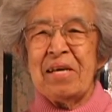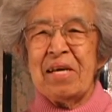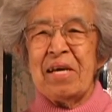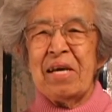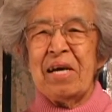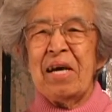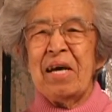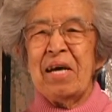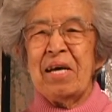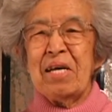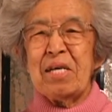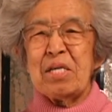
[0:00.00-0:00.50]

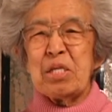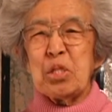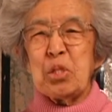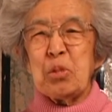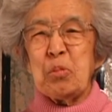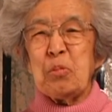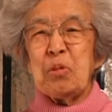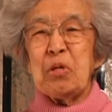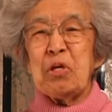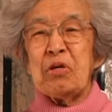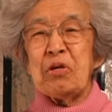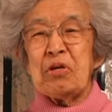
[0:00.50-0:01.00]

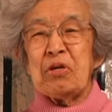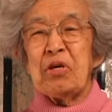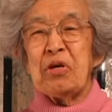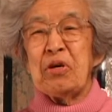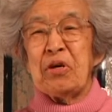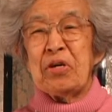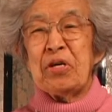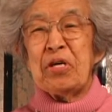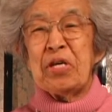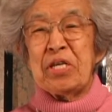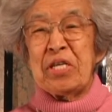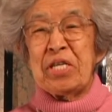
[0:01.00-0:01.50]
superiority
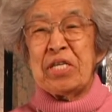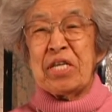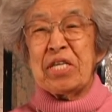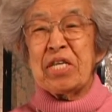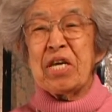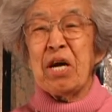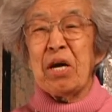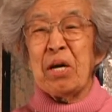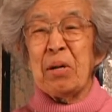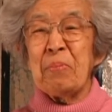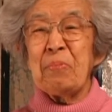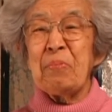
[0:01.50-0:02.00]

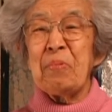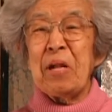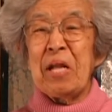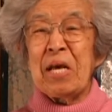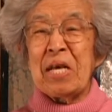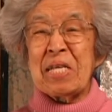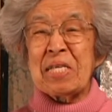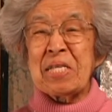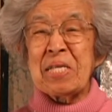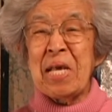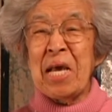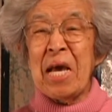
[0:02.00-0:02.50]
complex
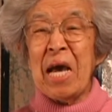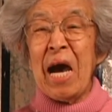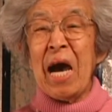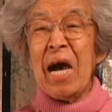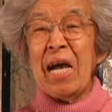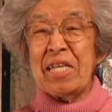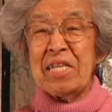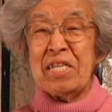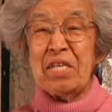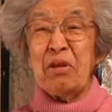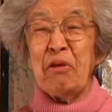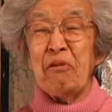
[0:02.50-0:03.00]
I
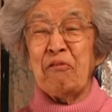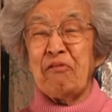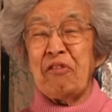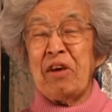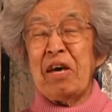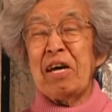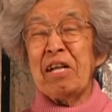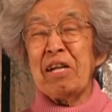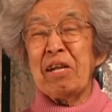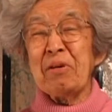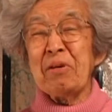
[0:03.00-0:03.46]
developed.